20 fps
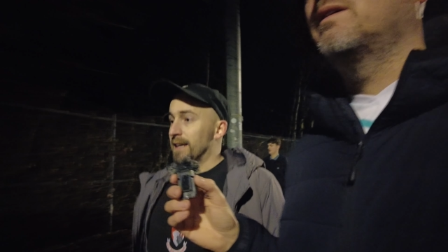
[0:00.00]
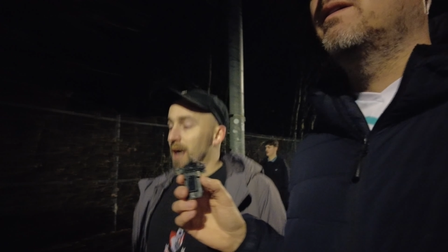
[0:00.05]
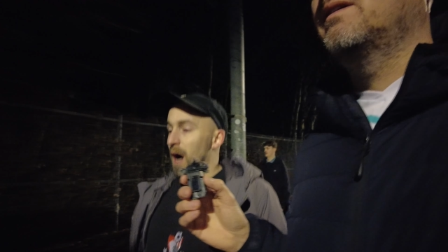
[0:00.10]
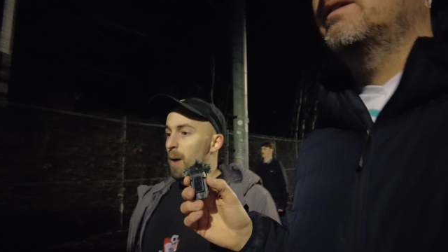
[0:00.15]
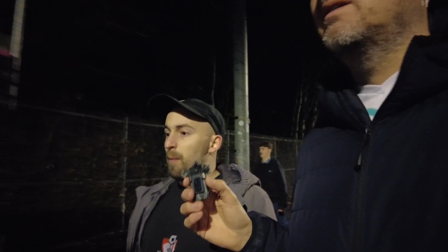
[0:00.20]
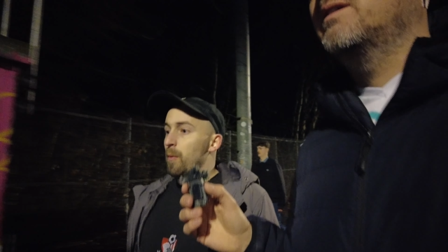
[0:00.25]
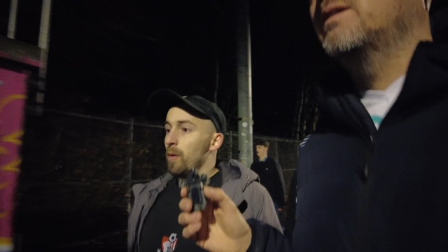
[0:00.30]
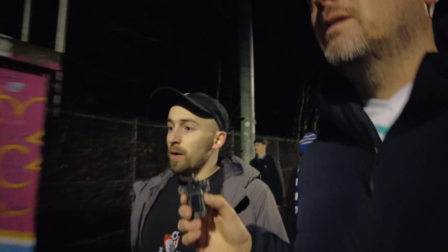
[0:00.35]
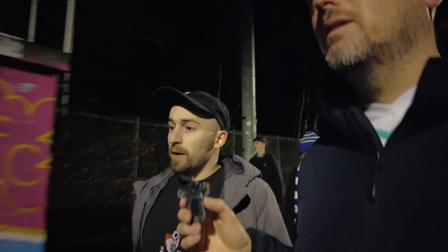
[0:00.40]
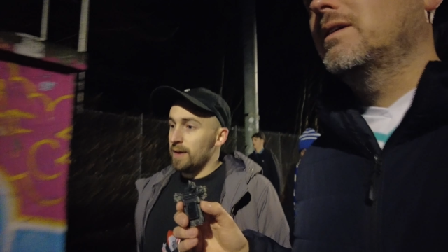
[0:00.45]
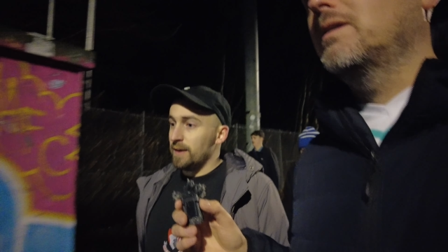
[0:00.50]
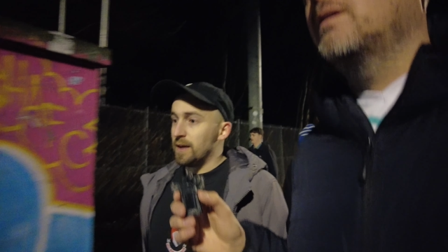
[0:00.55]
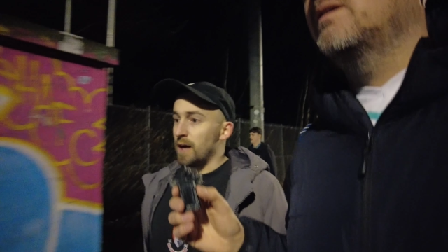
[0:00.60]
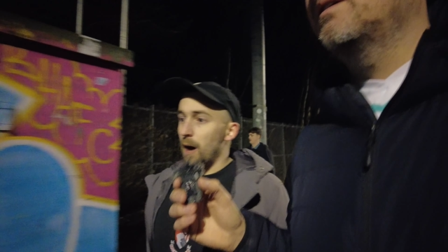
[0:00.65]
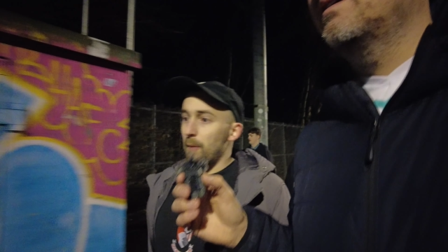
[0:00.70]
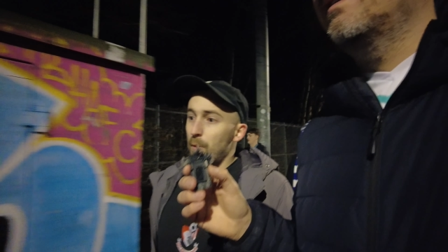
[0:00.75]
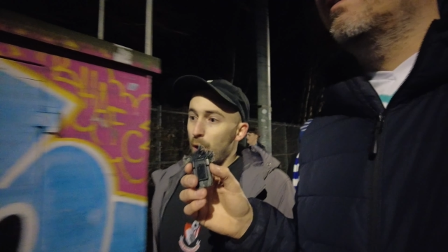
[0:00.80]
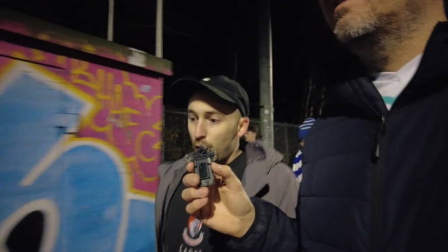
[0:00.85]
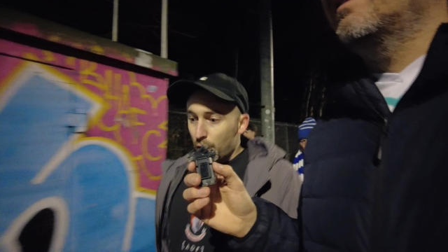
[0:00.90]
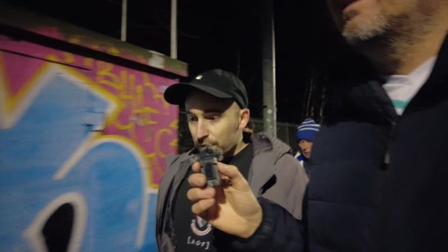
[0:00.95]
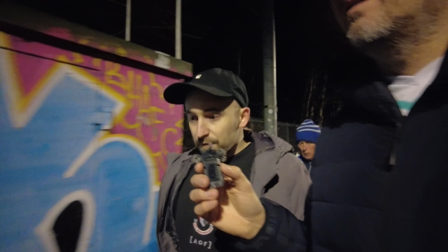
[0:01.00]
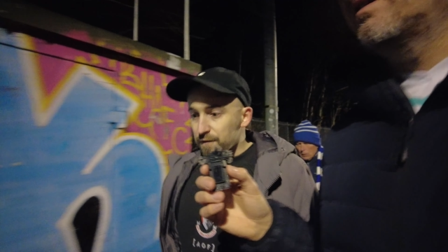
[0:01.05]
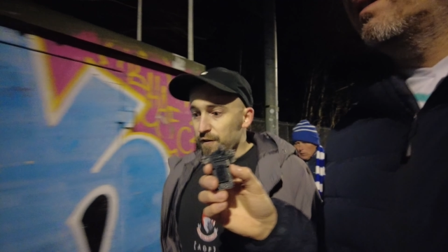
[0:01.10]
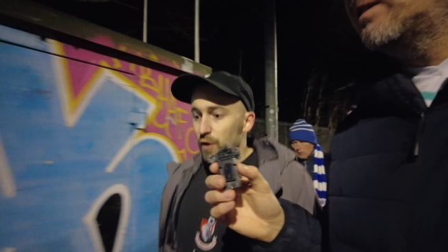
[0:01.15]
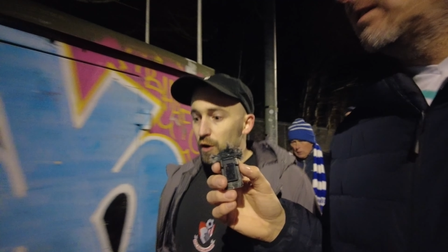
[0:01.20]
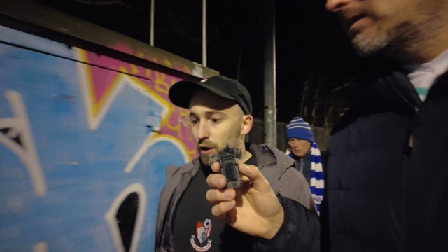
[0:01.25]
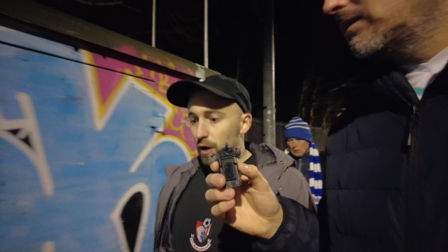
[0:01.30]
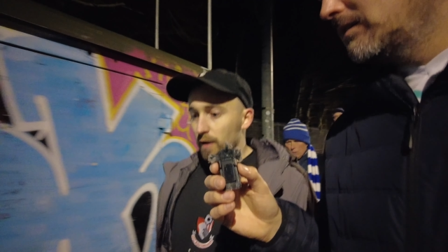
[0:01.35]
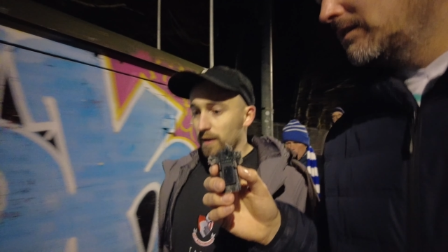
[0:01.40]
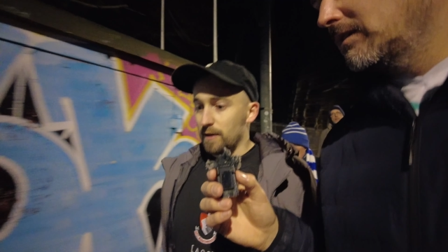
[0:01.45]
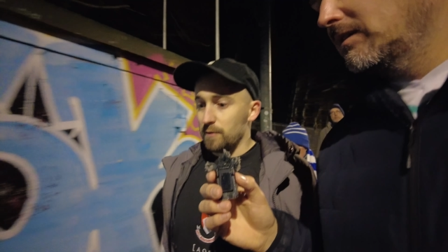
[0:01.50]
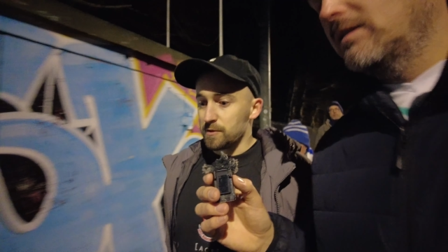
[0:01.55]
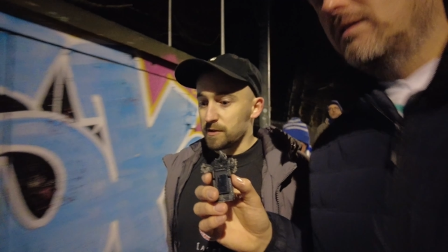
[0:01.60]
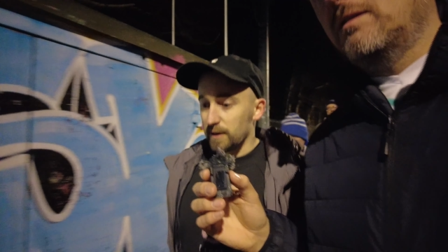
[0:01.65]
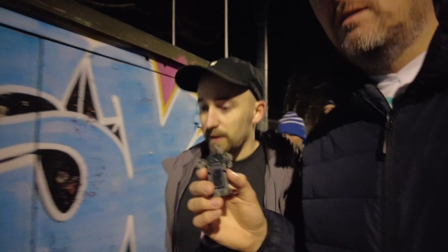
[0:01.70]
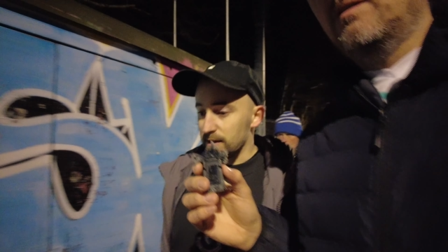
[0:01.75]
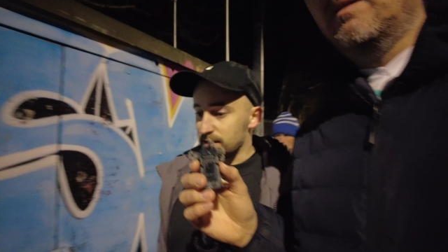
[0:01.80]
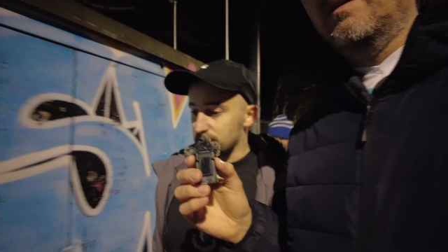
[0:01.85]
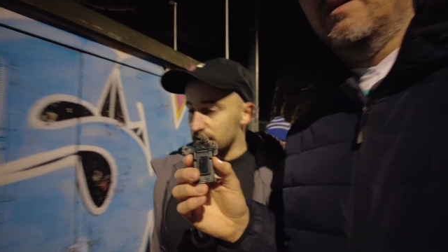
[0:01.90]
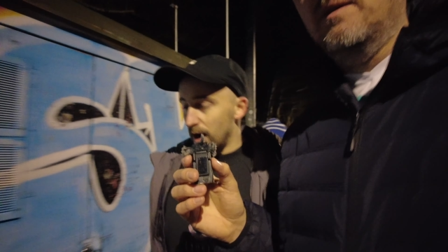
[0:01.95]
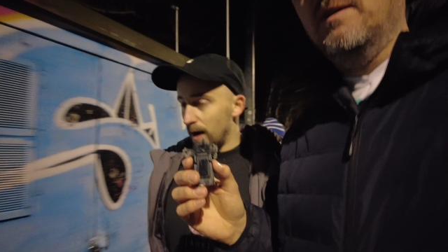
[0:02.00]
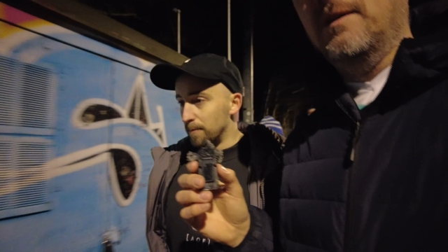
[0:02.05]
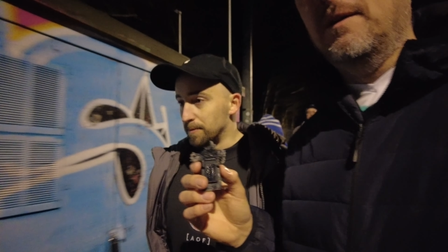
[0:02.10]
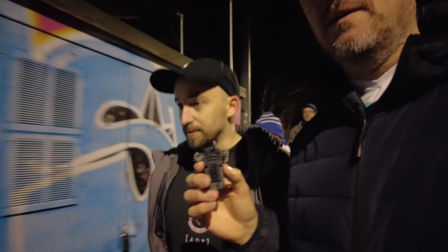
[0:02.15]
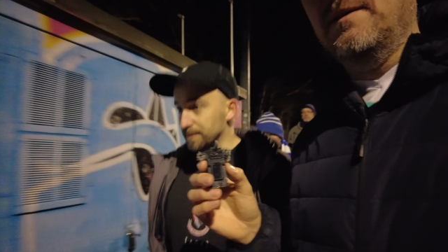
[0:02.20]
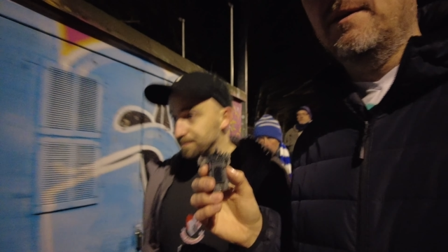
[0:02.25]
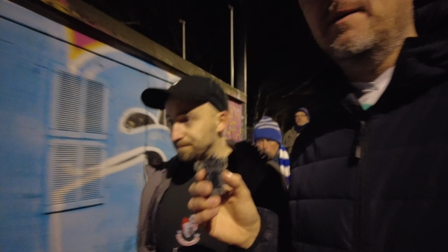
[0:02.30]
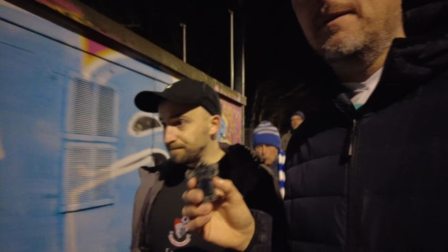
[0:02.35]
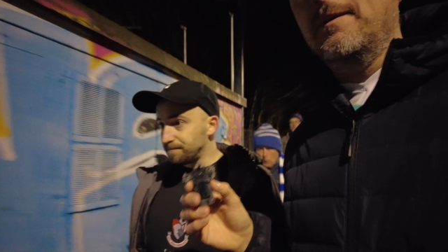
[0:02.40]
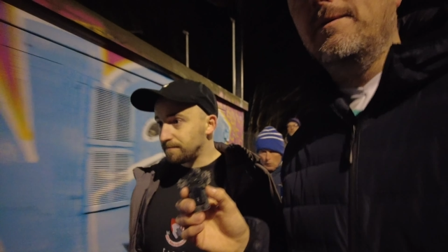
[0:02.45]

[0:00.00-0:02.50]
come off, looked like he was going to get subbed,